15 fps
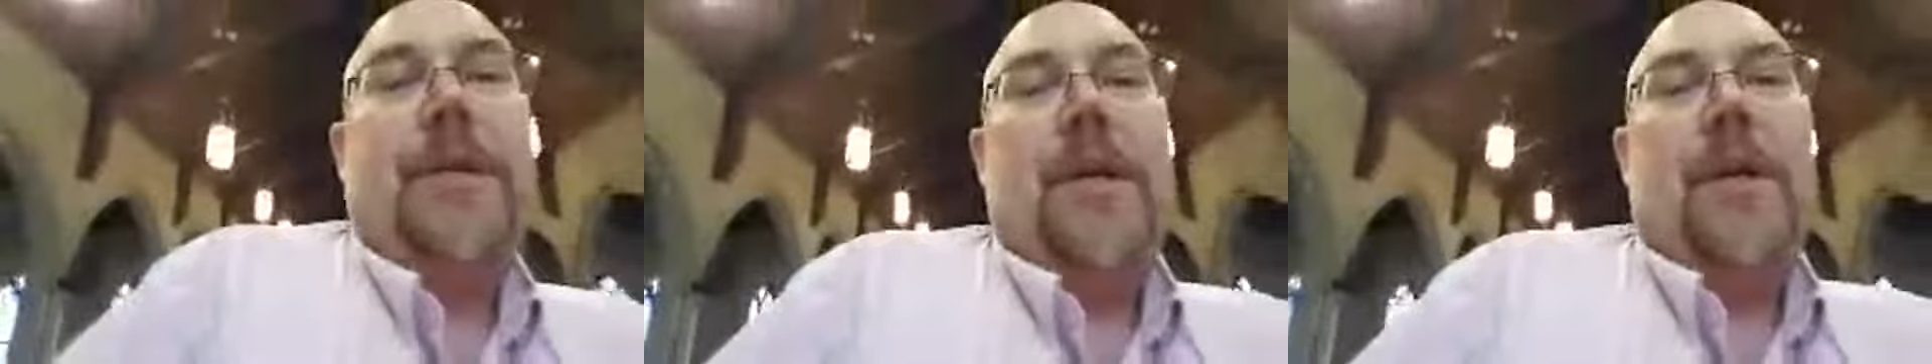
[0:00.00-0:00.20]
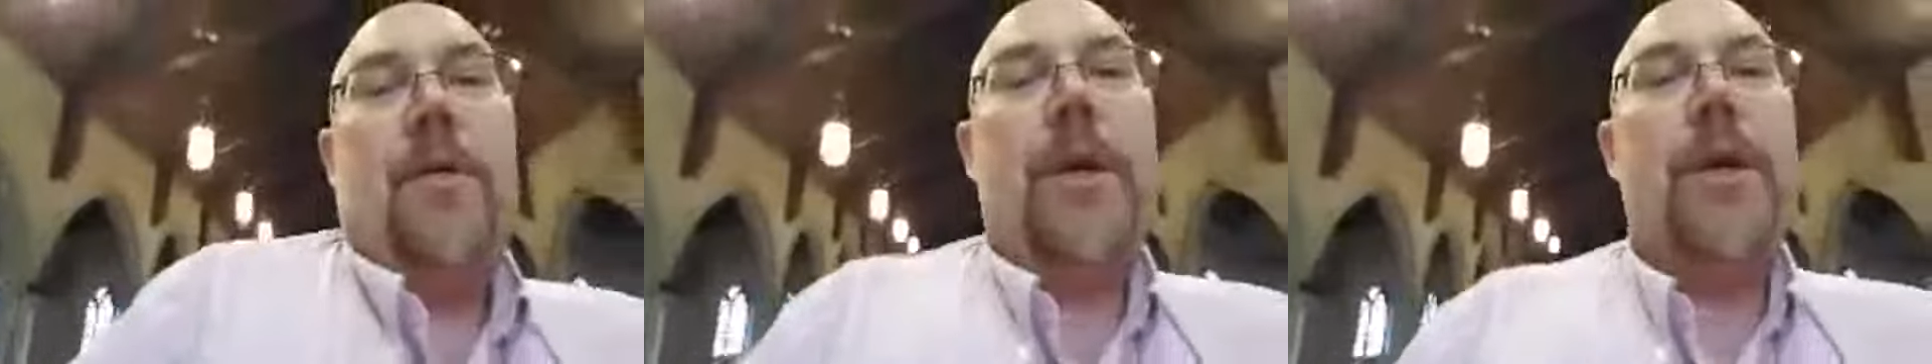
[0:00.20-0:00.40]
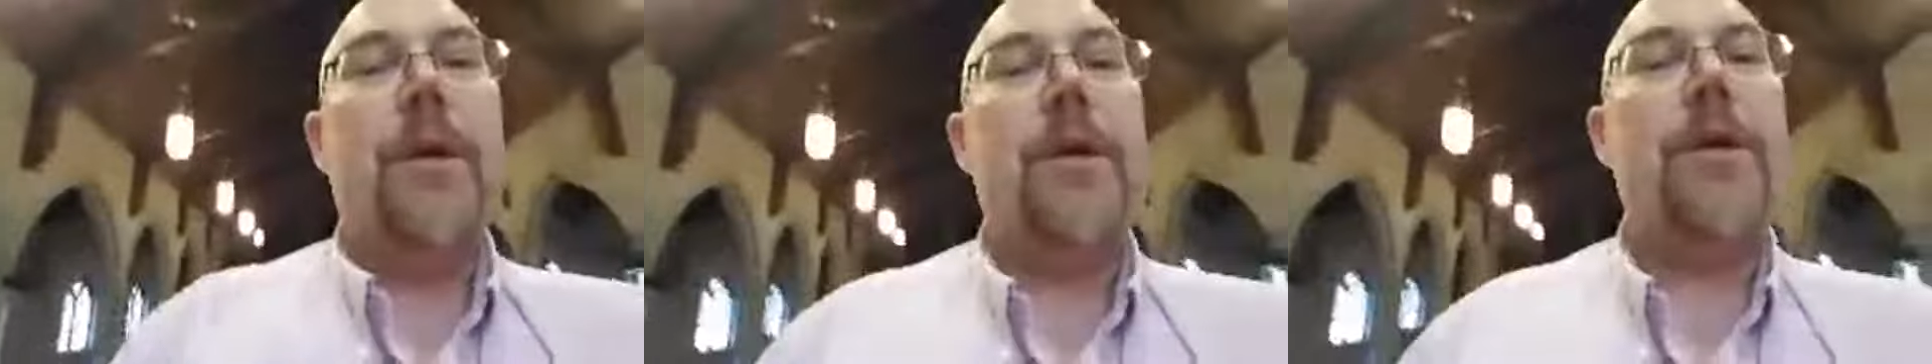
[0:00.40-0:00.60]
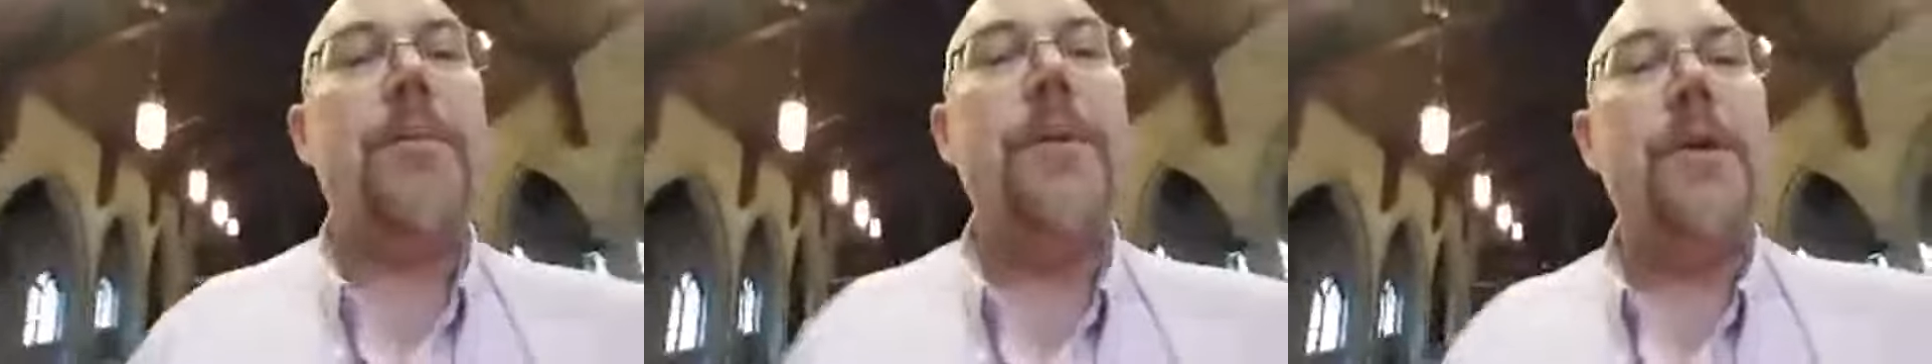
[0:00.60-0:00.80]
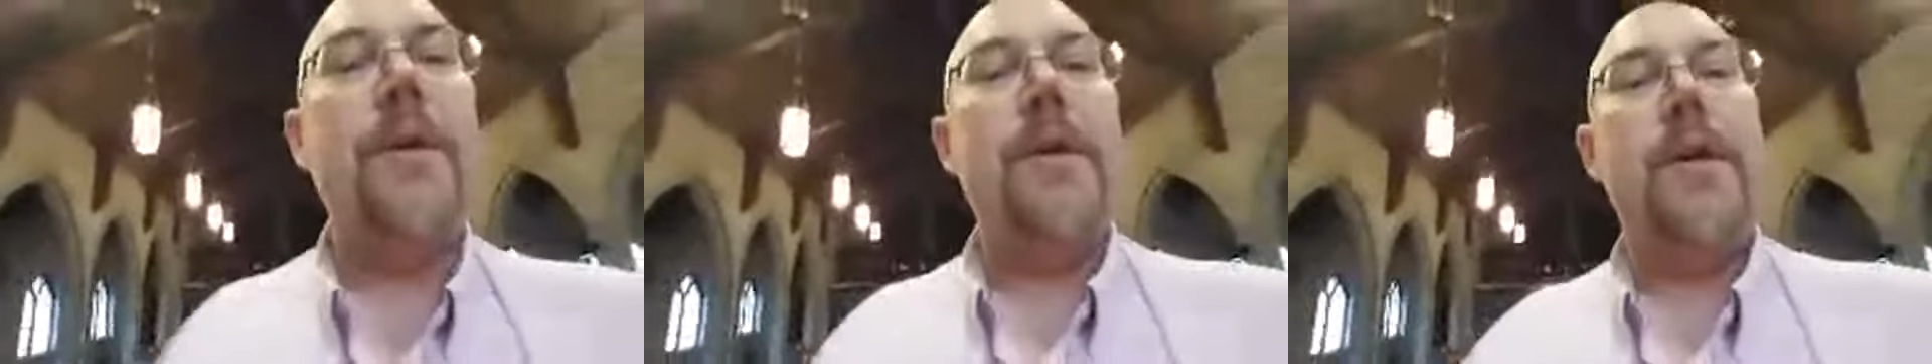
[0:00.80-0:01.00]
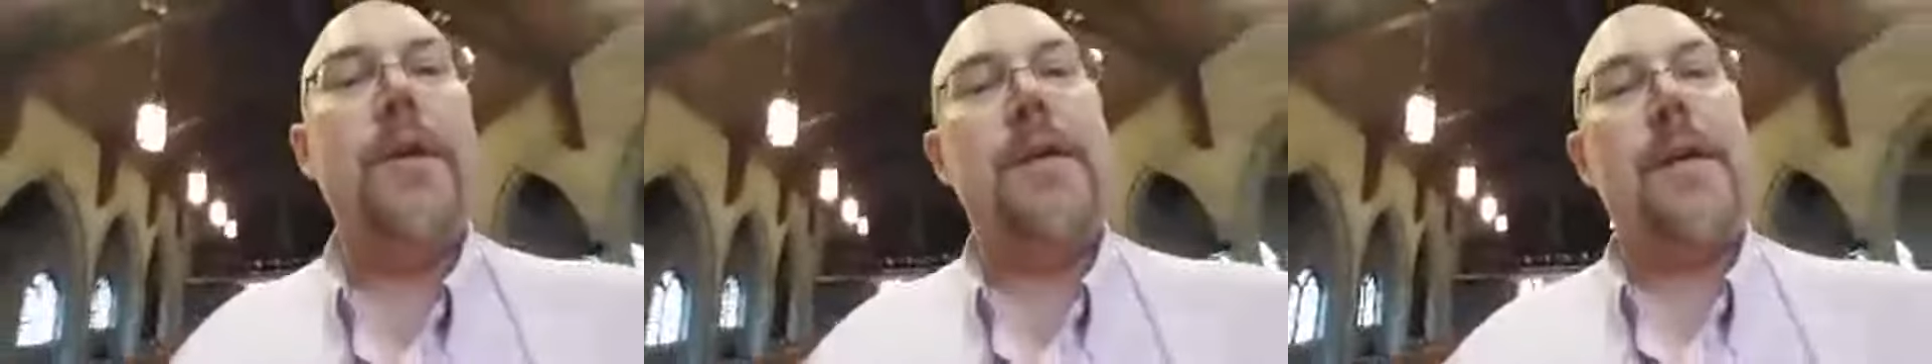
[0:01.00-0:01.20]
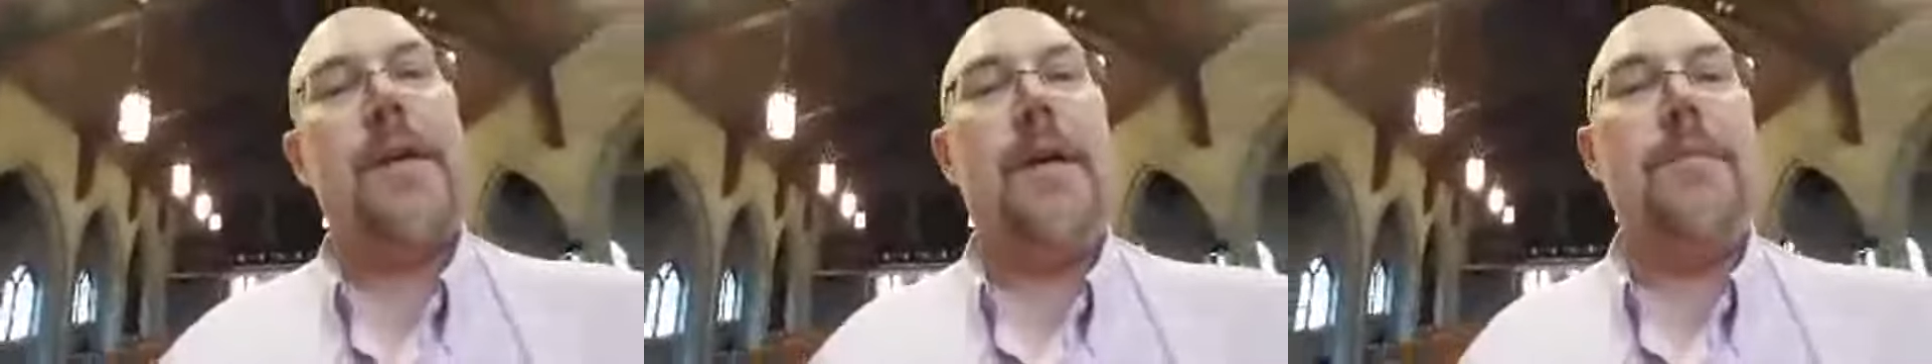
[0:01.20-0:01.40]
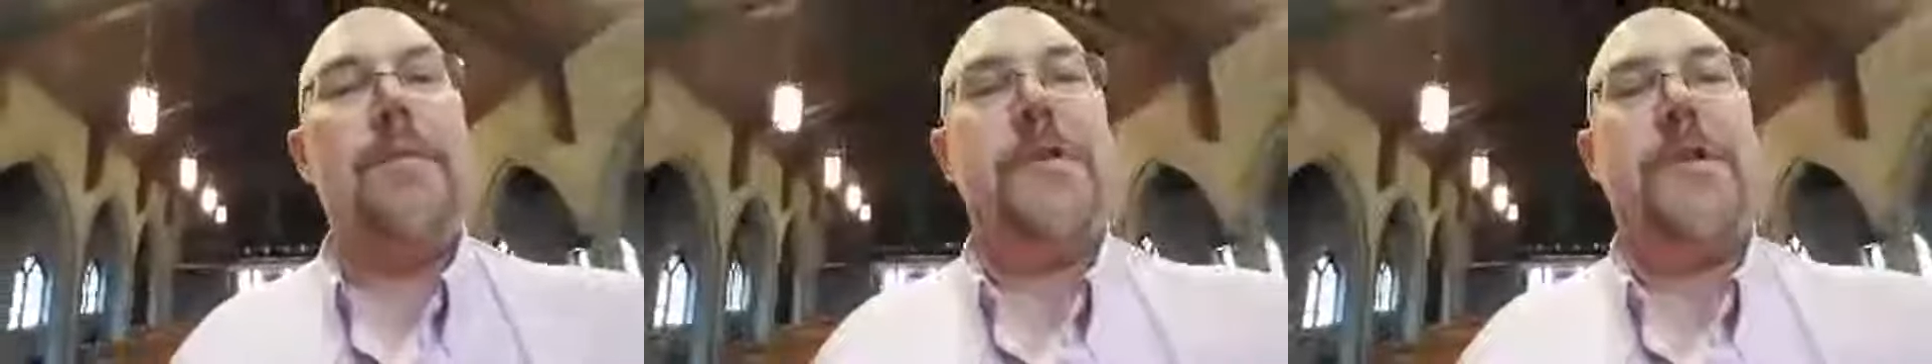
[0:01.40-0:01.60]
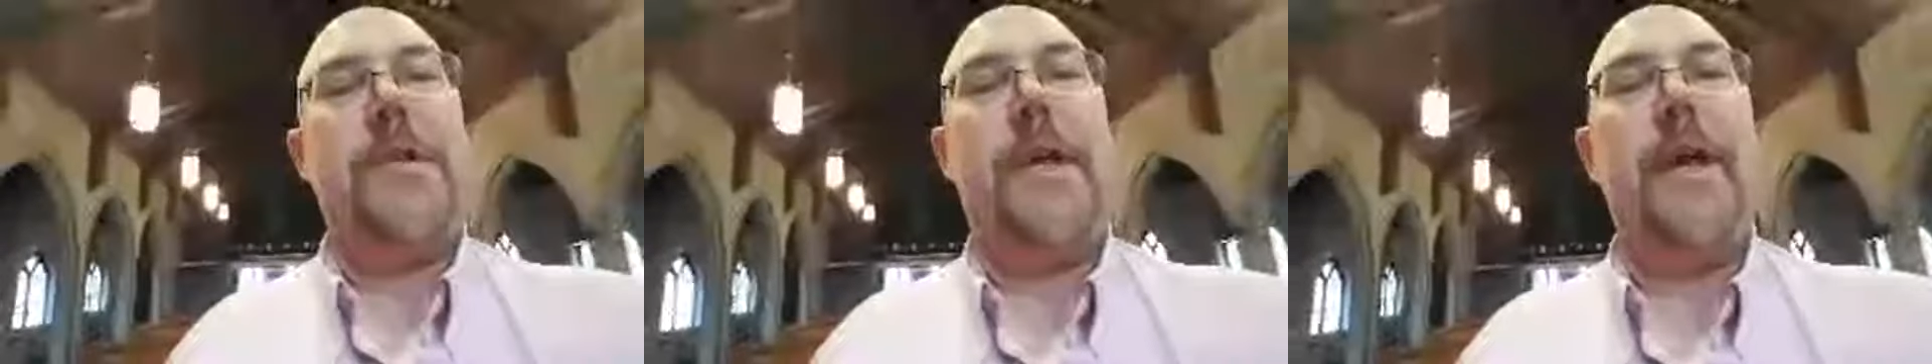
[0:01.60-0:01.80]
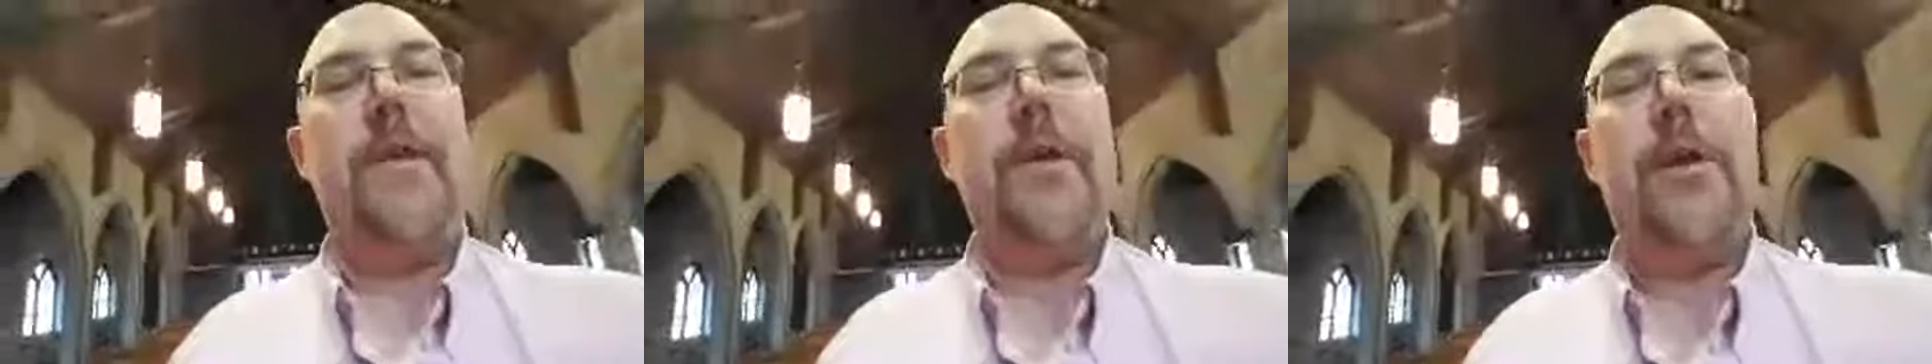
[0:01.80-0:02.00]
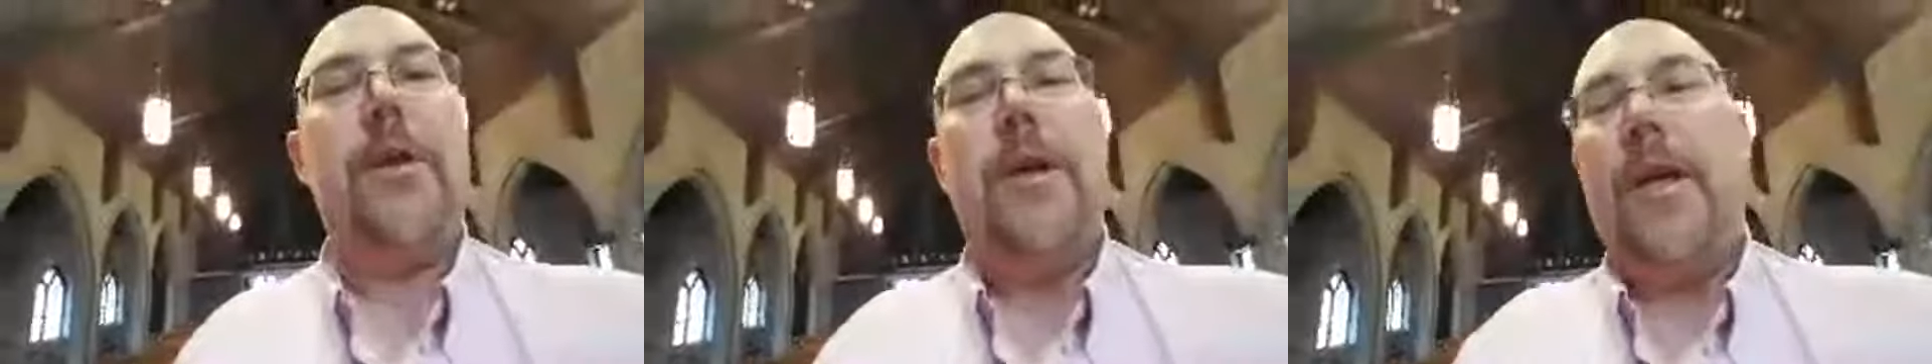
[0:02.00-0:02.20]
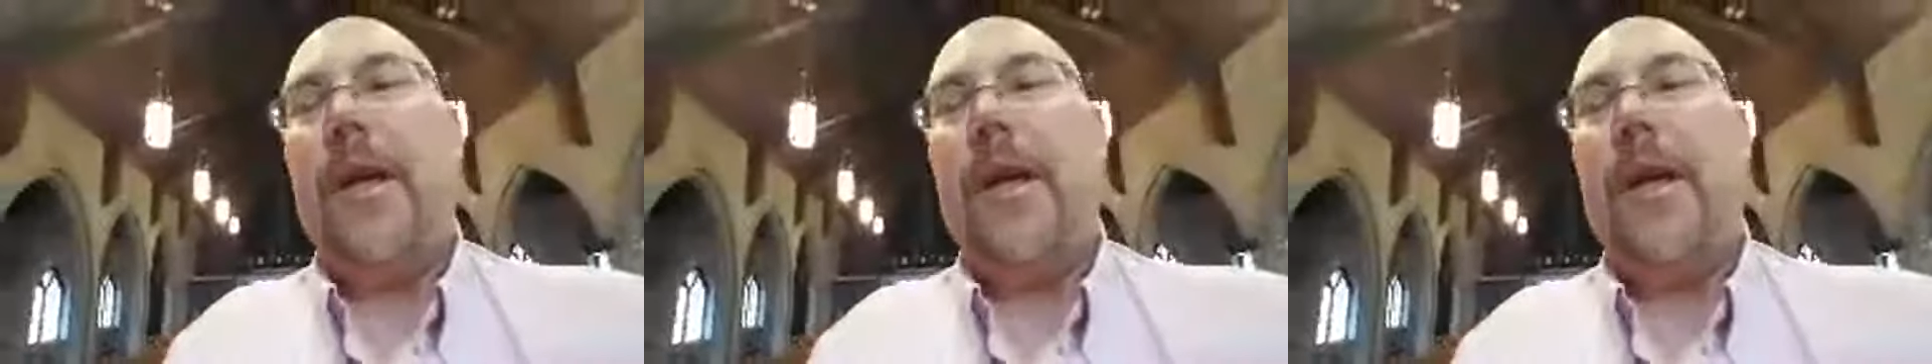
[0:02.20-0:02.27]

We are a community that comes together